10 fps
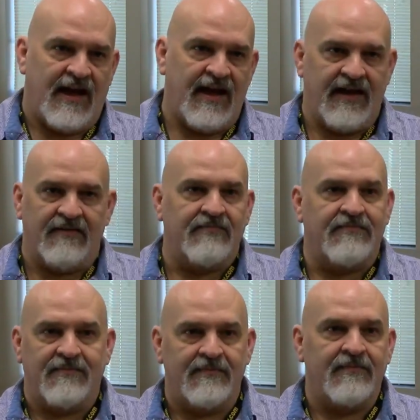and
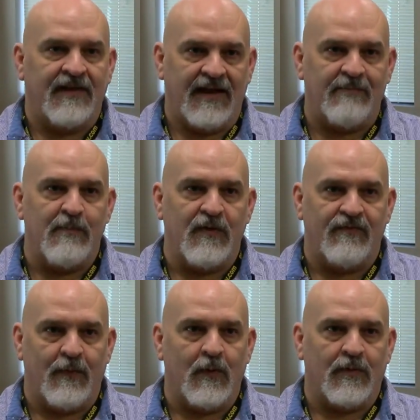and move
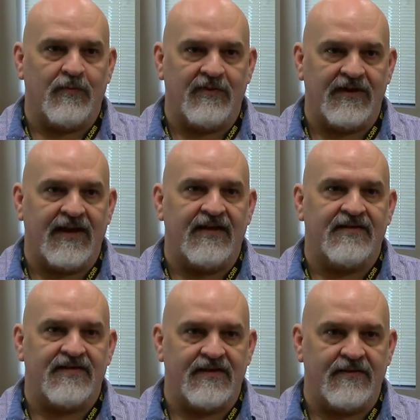forward with that.
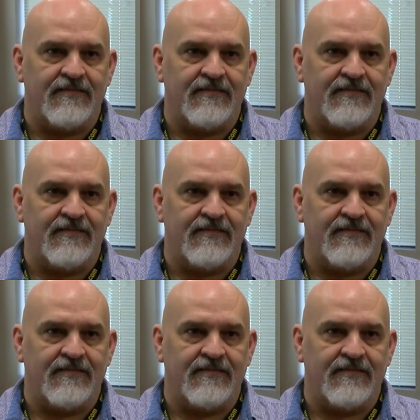So